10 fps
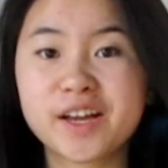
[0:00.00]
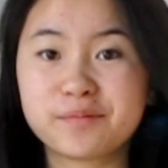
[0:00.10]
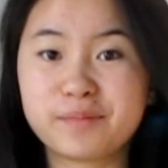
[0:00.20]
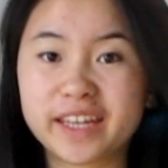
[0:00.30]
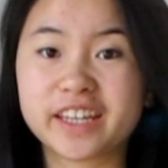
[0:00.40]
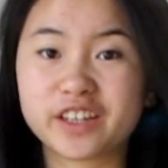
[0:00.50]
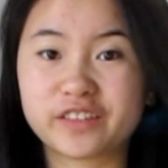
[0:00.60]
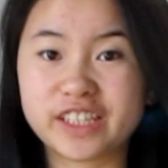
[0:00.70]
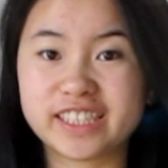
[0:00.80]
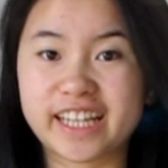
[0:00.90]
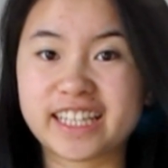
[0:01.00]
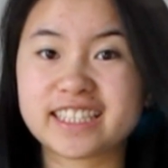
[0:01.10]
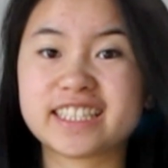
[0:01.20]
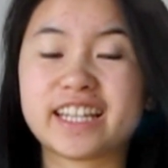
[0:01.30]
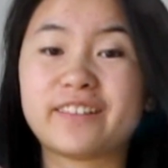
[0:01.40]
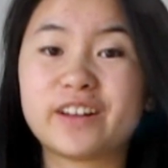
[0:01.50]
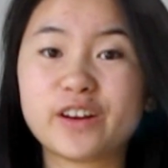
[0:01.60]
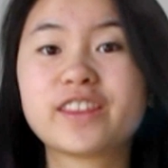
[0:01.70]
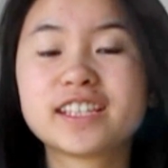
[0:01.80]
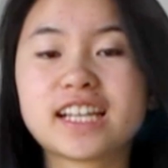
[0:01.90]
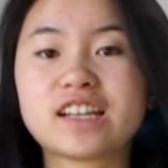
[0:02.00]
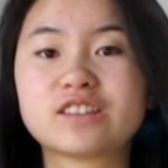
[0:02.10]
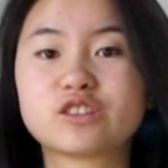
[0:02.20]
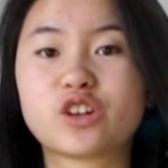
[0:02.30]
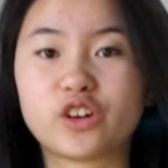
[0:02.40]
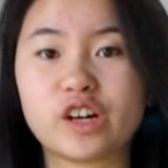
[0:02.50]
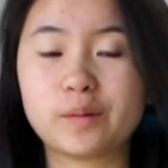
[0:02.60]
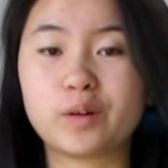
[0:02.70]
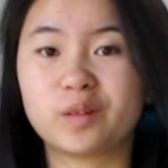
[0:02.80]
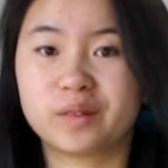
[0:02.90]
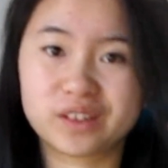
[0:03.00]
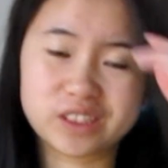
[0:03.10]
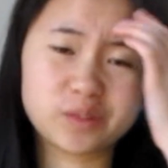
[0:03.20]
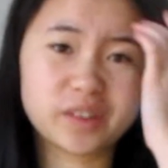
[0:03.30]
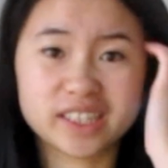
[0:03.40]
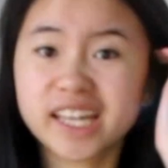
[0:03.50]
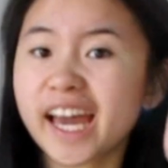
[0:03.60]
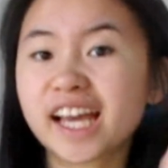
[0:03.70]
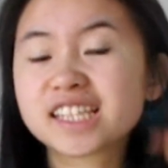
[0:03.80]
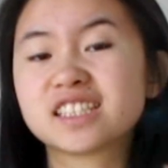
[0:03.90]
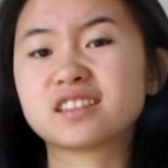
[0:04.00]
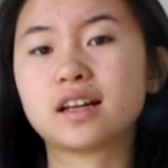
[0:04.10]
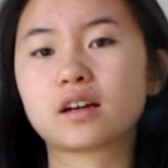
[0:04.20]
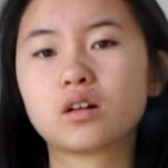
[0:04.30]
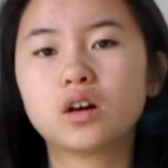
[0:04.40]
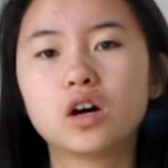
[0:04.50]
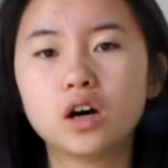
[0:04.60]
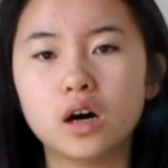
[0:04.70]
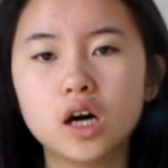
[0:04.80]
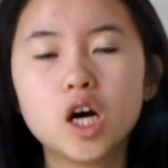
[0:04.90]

Making your own test. Now I know this sounds horrible because the word test is like, oh,